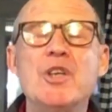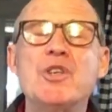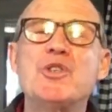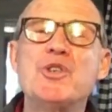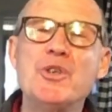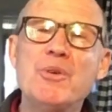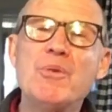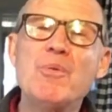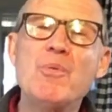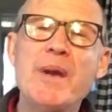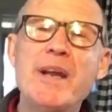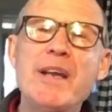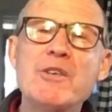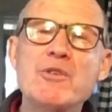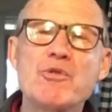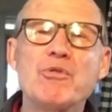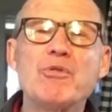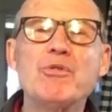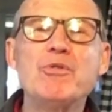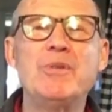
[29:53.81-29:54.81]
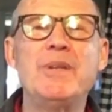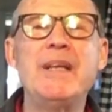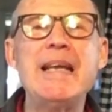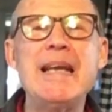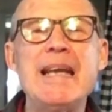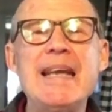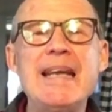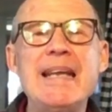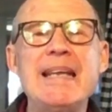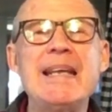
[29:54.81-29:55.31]
Do we
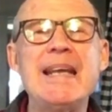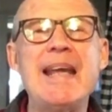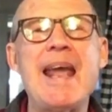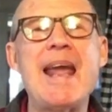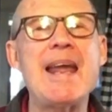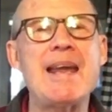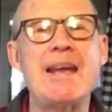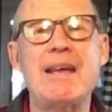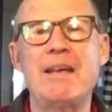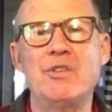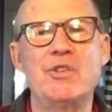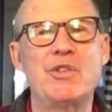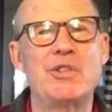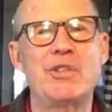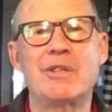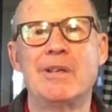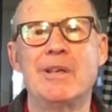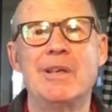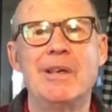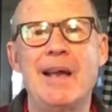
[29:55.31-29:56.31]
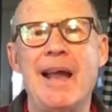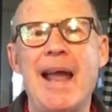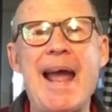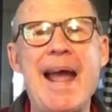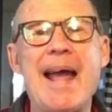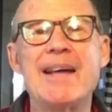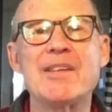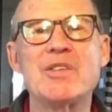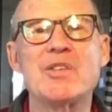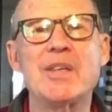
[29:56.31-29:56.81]
truly engage
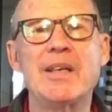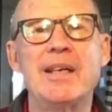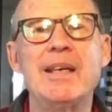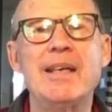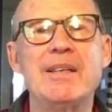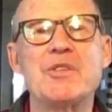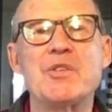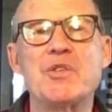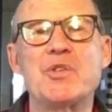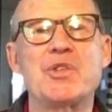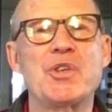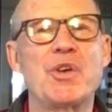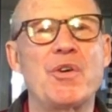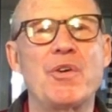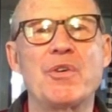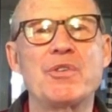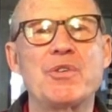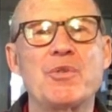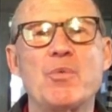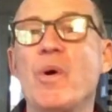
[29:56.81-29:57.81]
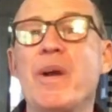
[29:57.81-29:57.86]
as His church?